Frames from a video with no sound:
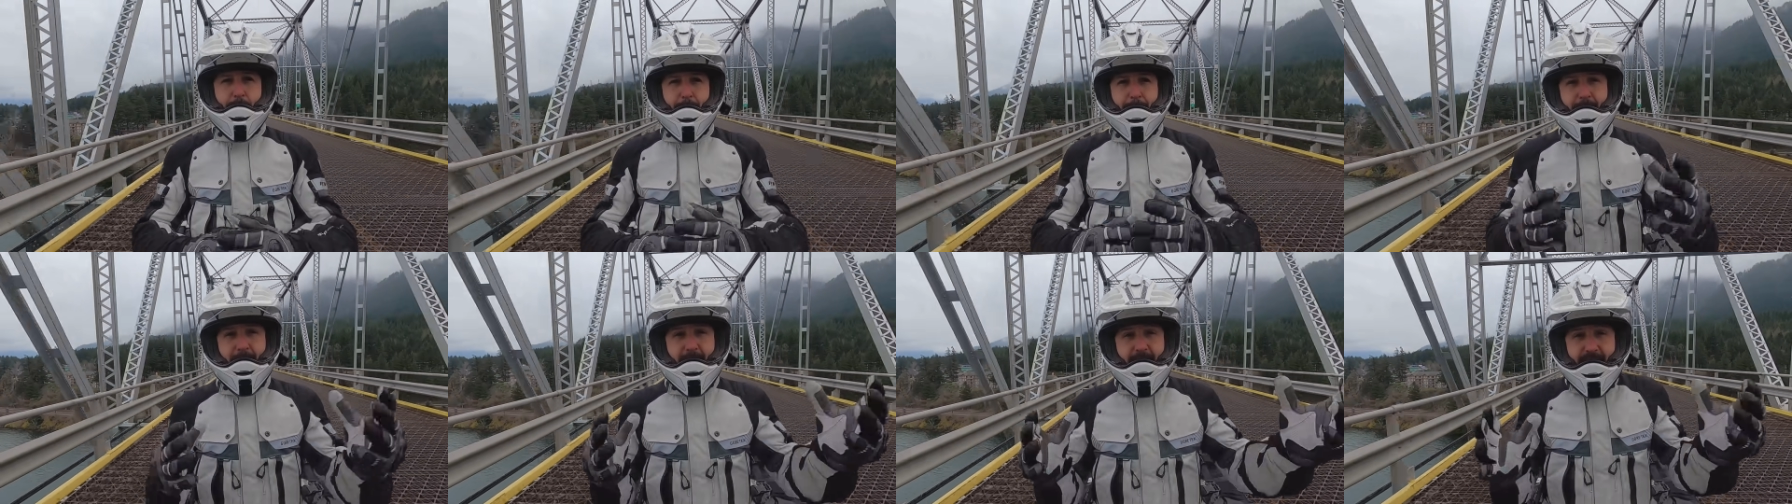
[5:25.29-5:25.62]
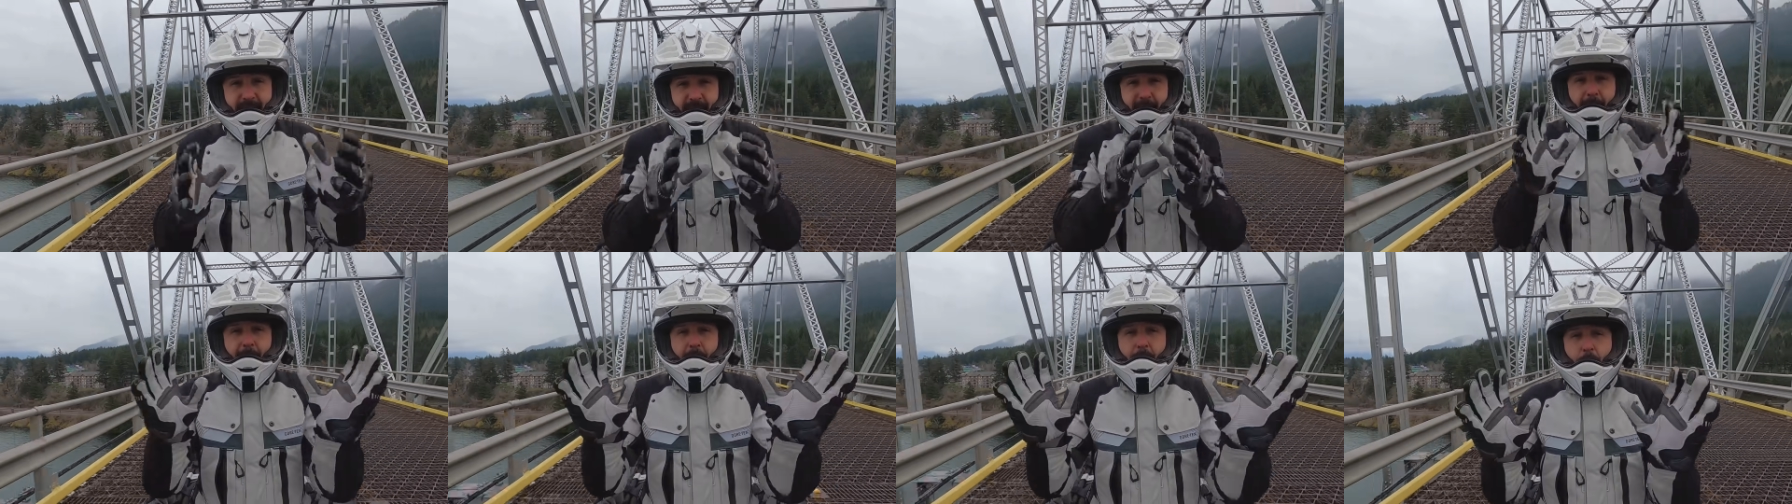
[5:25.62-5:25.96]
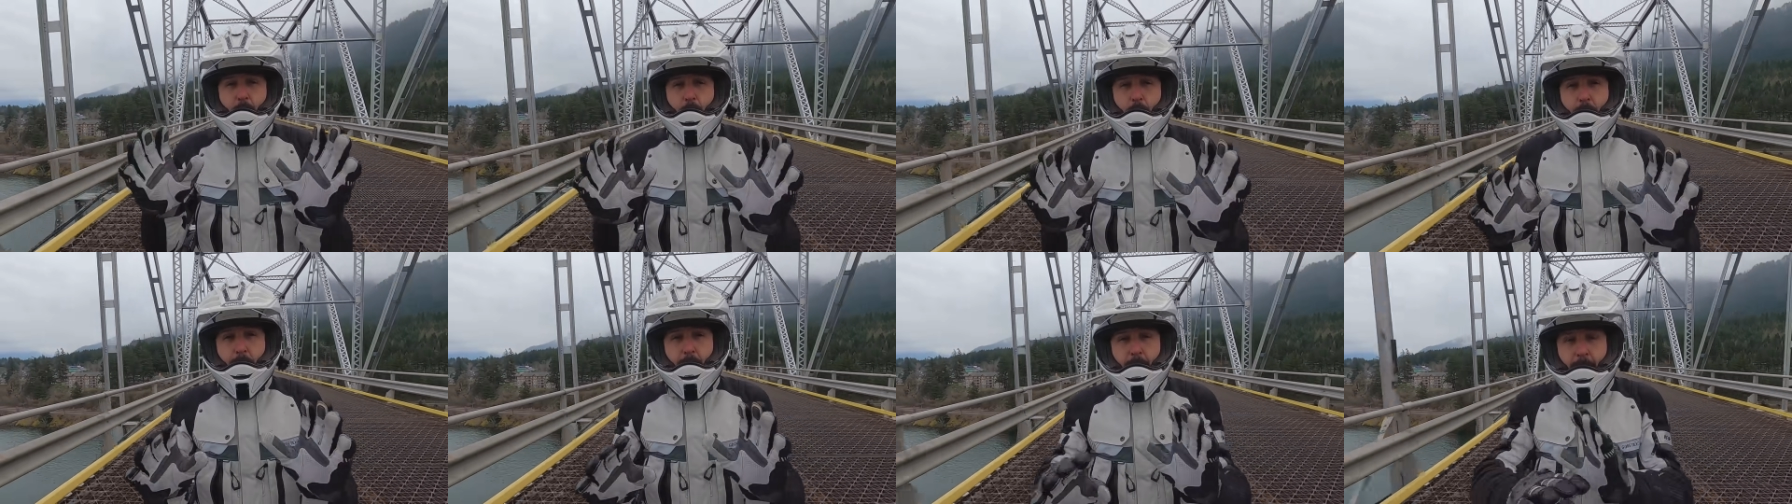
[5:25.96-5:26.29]
because
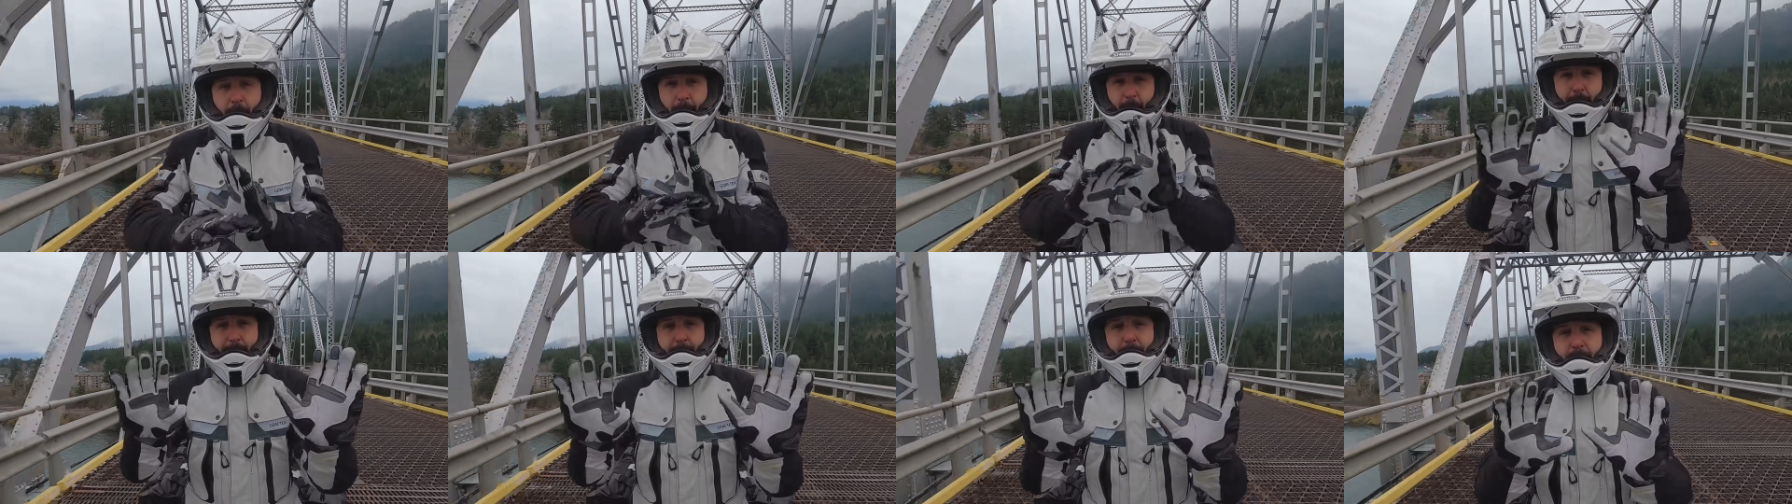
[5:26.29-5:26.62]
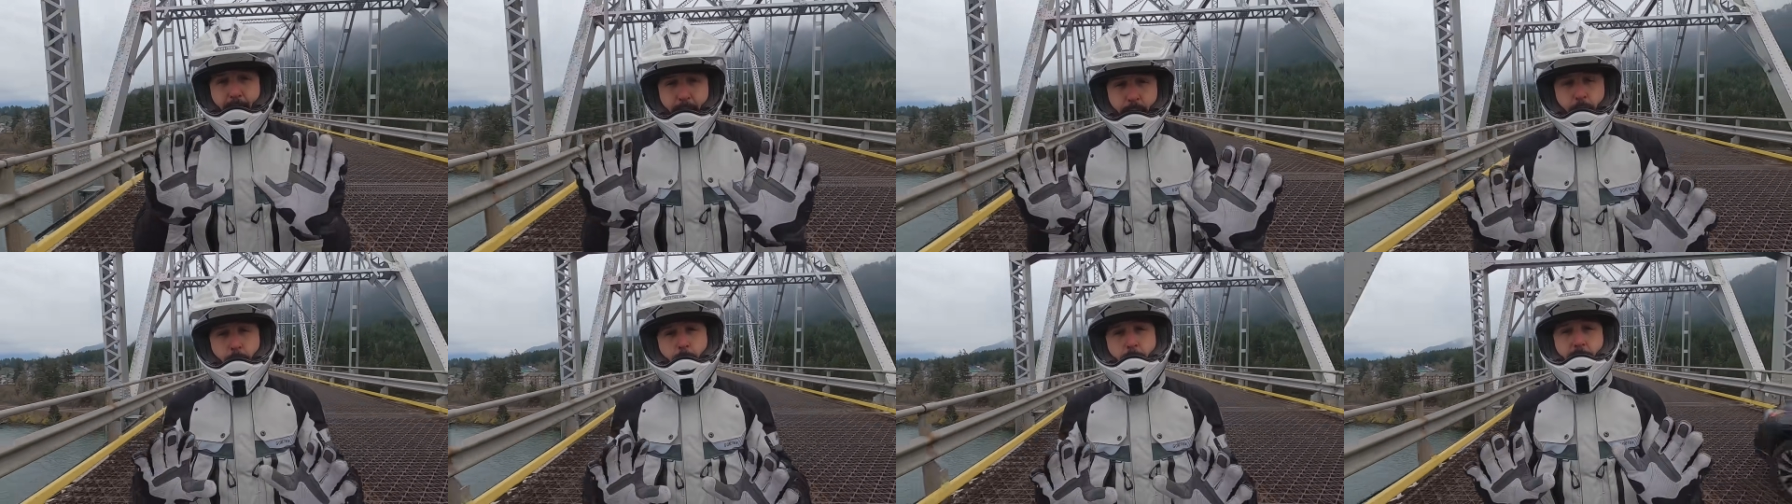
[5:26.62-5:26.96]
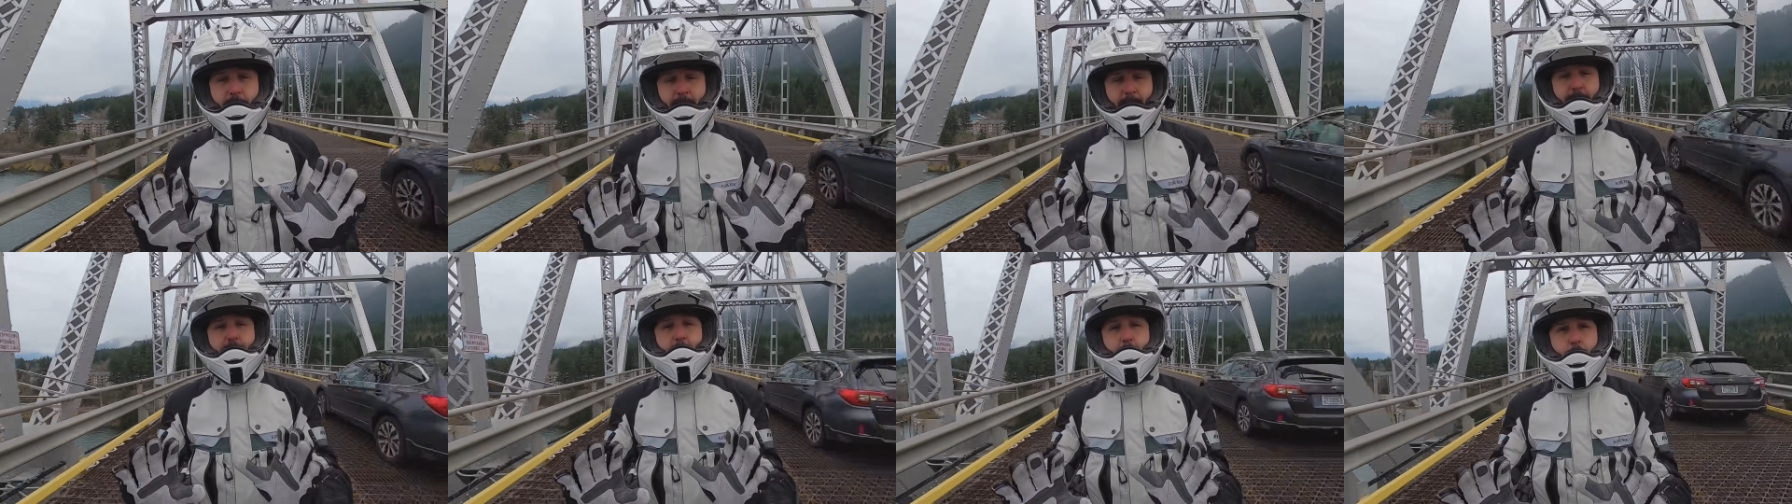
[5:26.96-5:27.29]
now I'm not doing
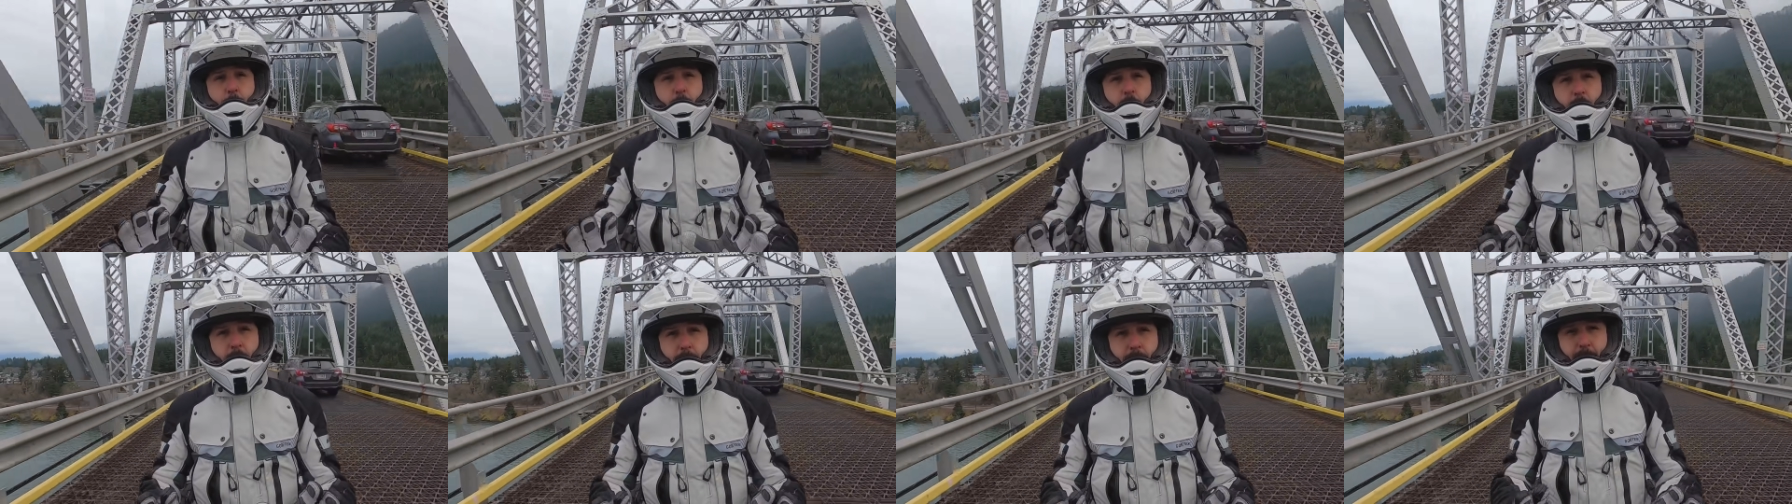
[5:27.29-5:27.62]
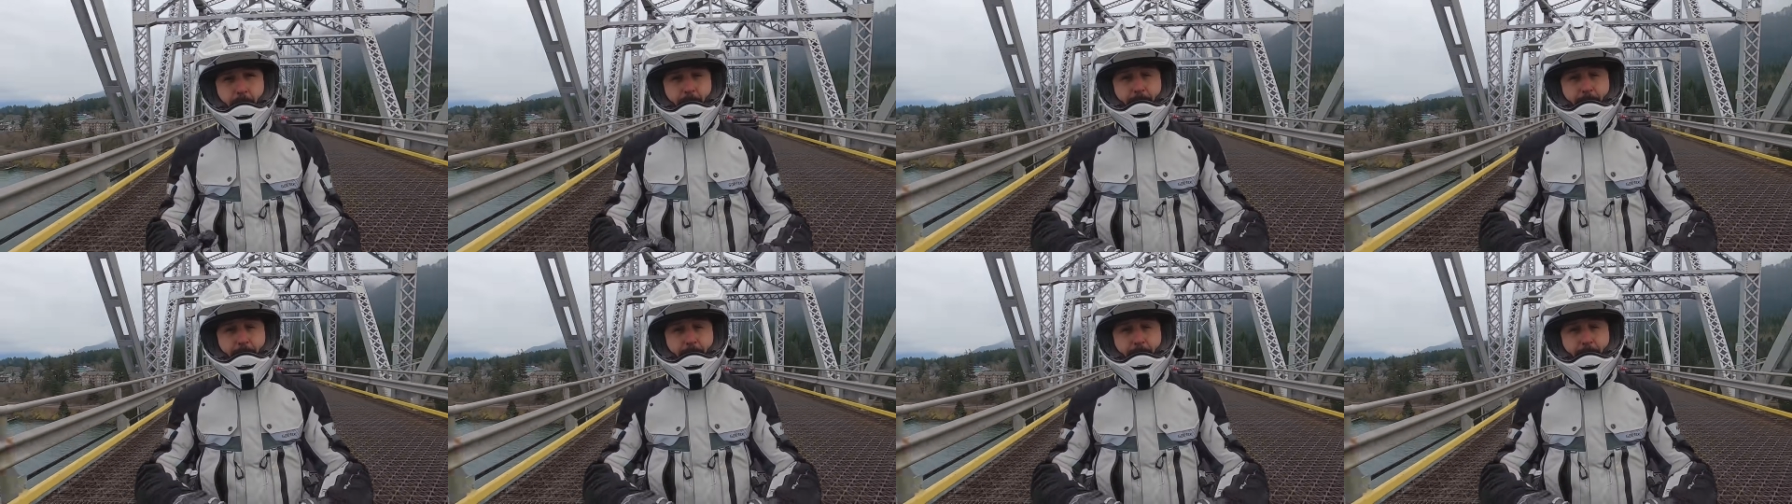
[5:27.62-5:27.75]
any work.